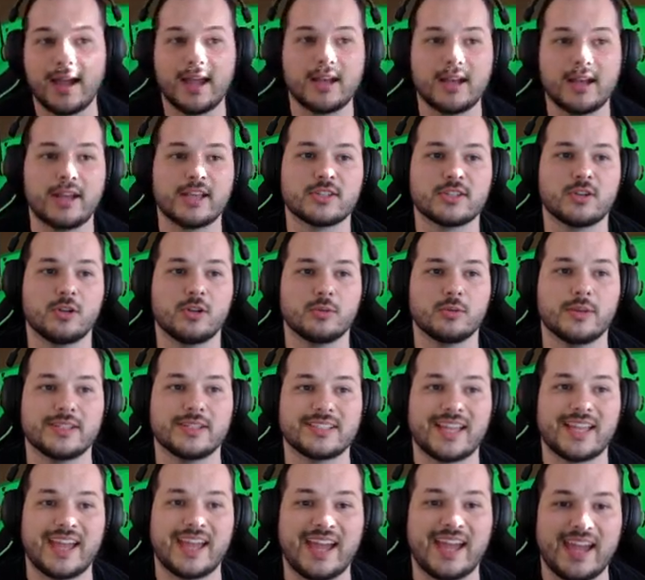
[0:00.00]
And as
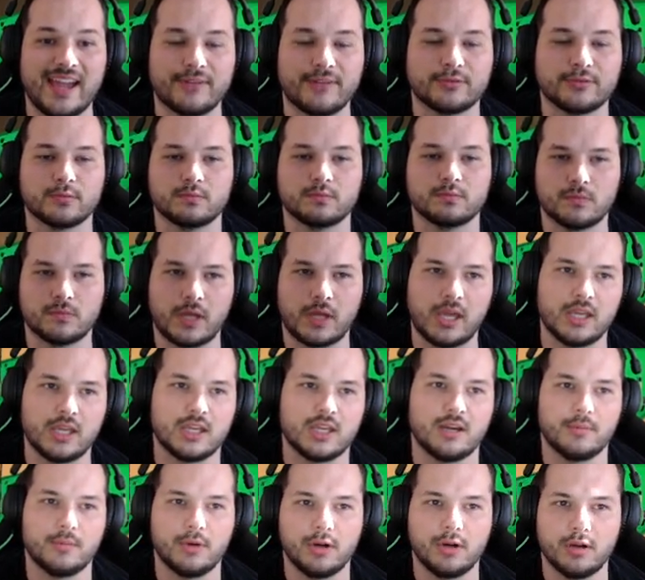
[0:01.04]
always, I have to... Hey,
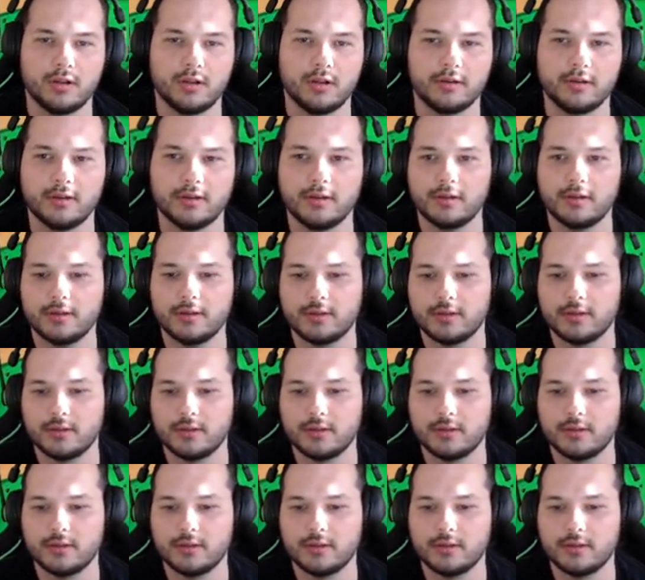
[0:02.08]
come on.